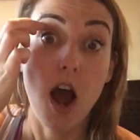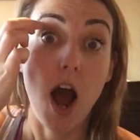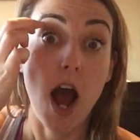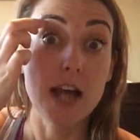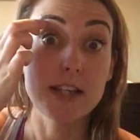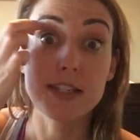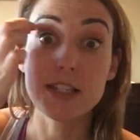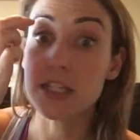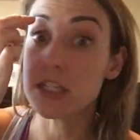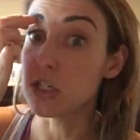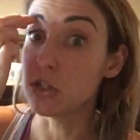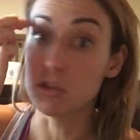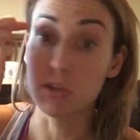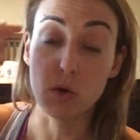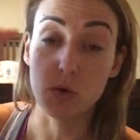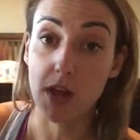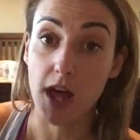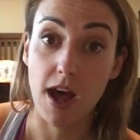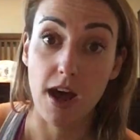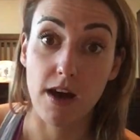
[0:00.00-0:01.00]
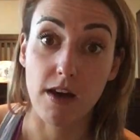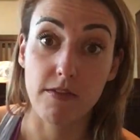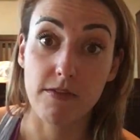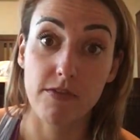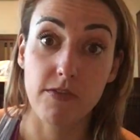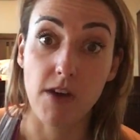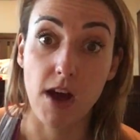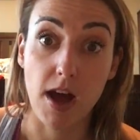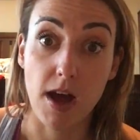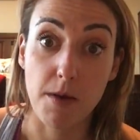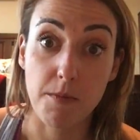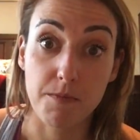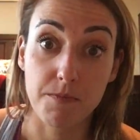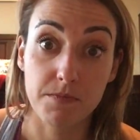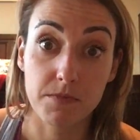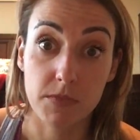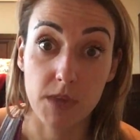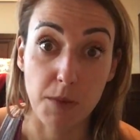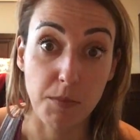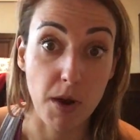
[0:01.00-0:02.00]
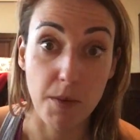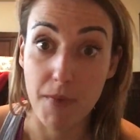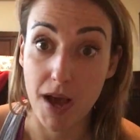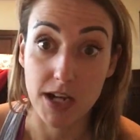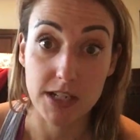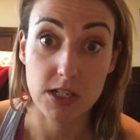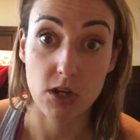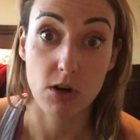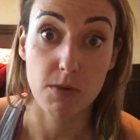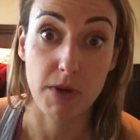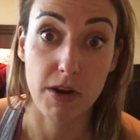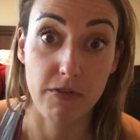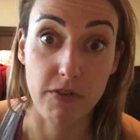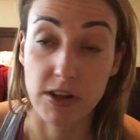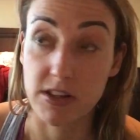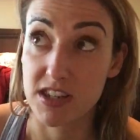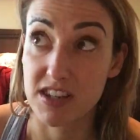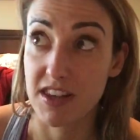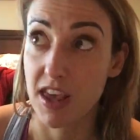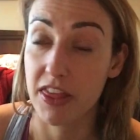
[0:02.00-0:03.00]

I still don't have, I'm not maxed out on my friends list.